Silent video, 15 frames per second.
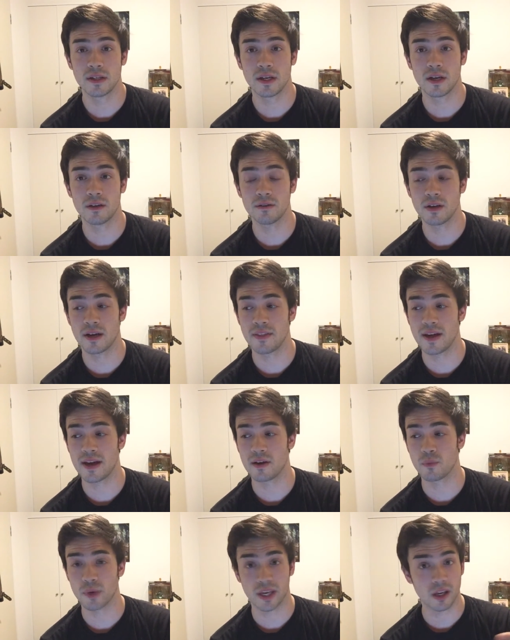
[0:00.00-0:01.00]
You know, and
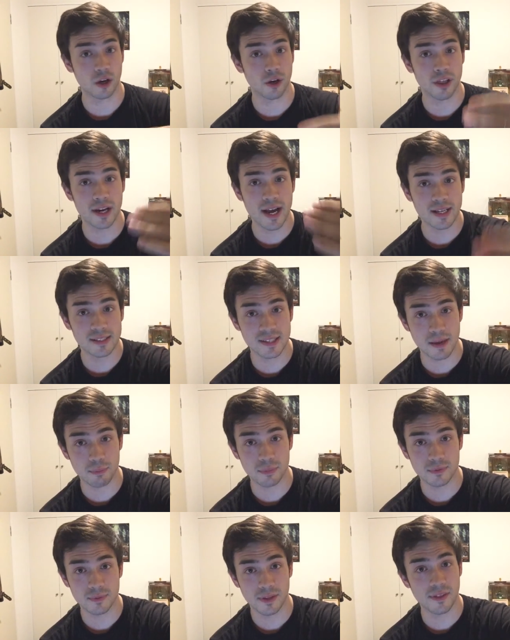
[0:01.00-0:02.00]
then we can go to the next
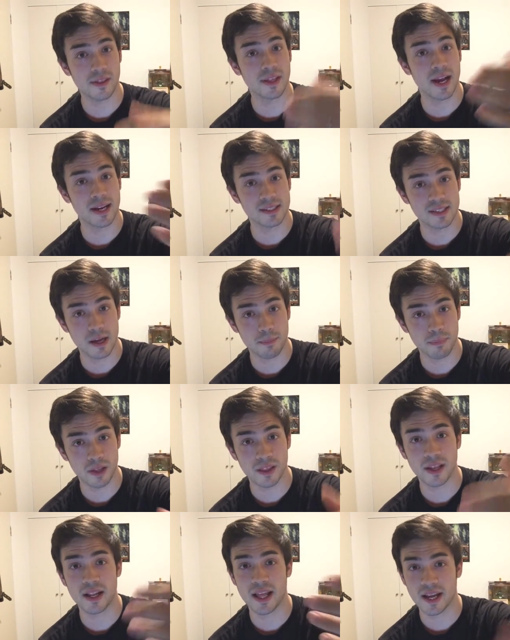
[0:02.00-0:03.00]
step, and then the next step,
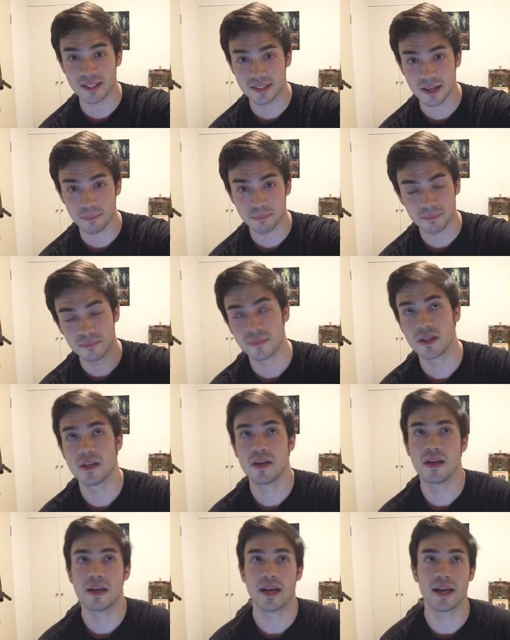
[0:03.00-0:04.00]
and then the next step.
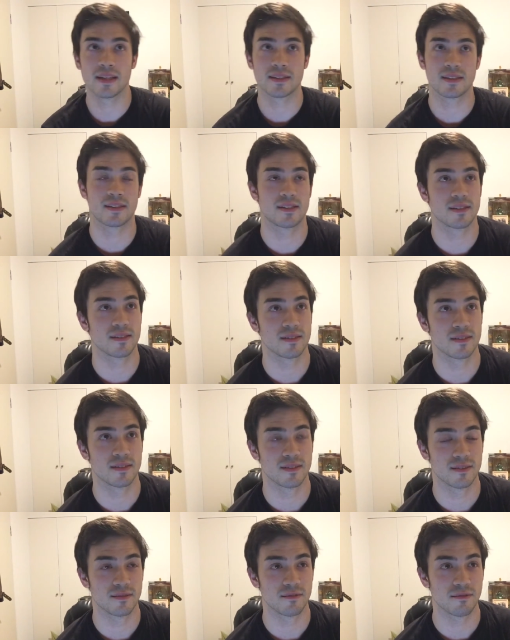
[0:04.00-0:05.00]
It's
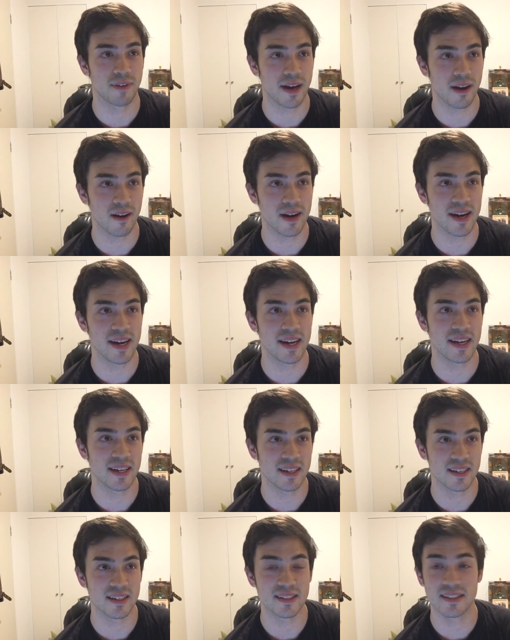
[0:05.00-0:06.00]
very
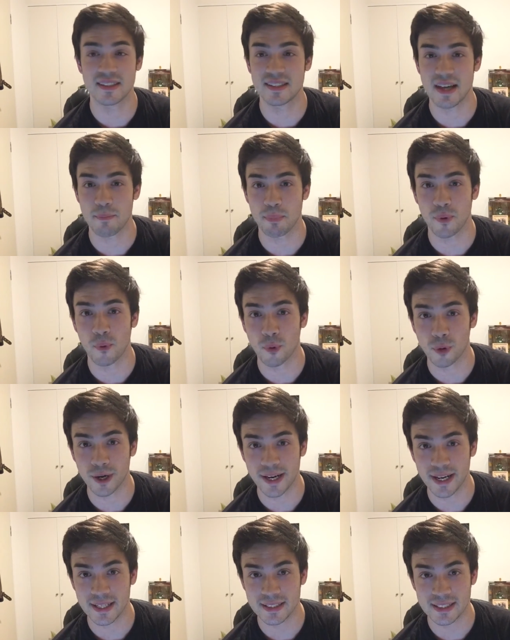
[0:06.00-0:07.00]
step
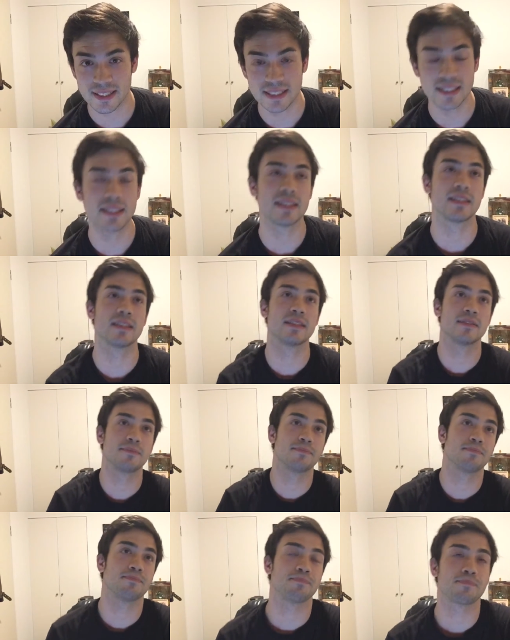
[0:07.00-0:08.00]
oriented,
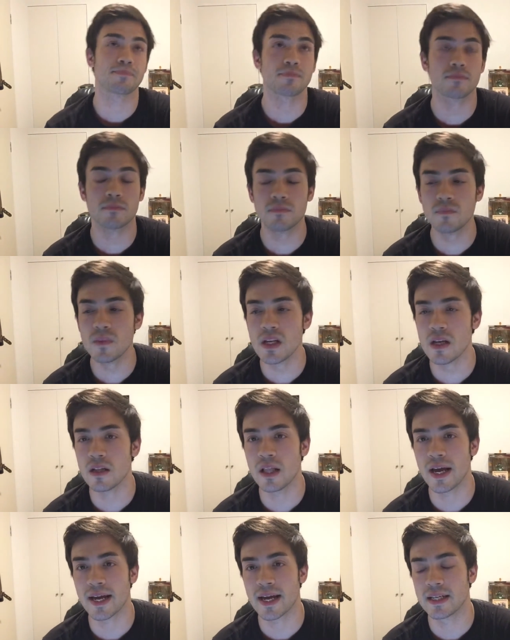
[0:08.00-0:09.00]

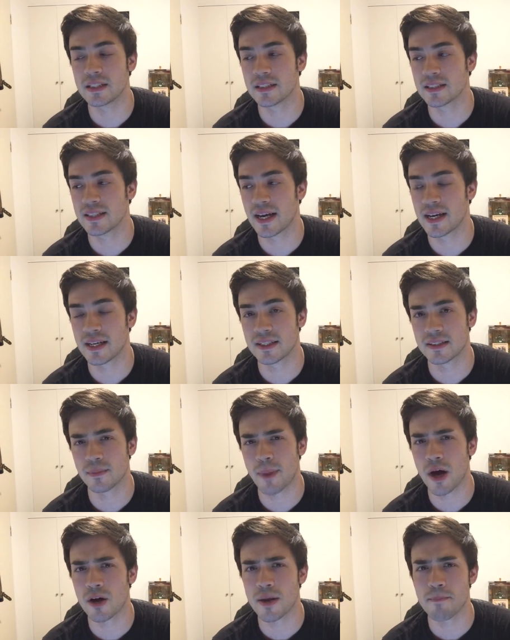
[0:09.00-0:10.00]
like I just said, and it's
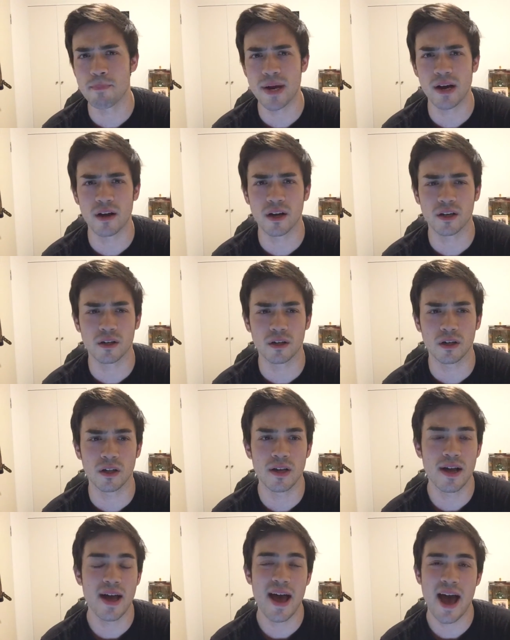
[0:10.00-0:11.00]
about
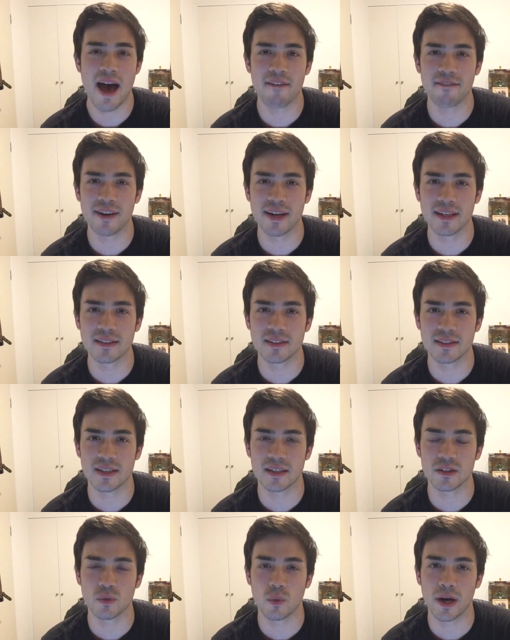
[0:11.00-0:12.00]
empirical evidence
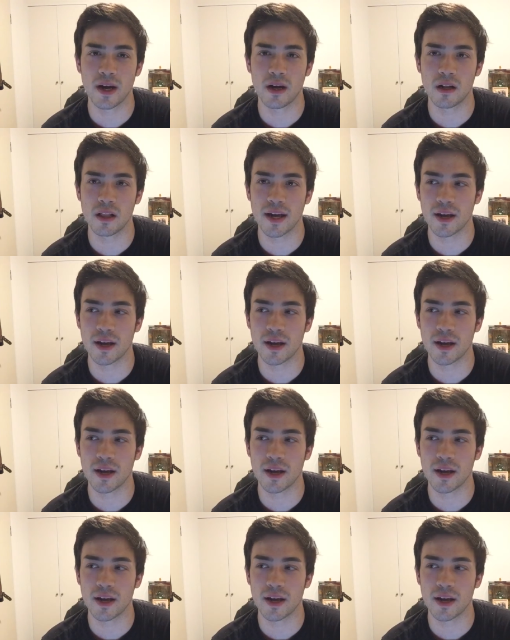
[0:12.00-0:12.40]
as well.